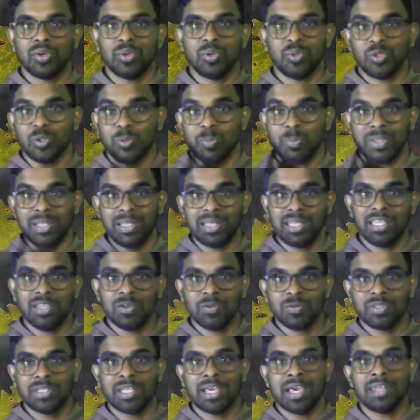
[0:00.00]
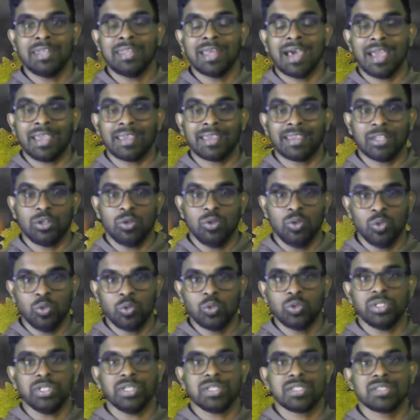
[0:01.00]
Do you believe that I can
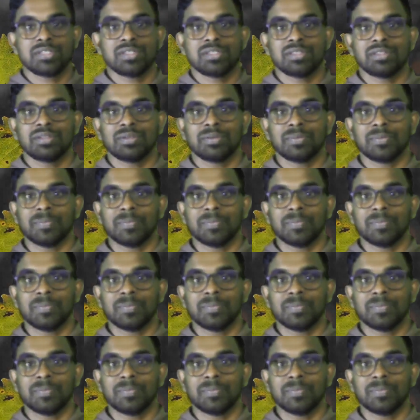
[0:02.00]
do this?"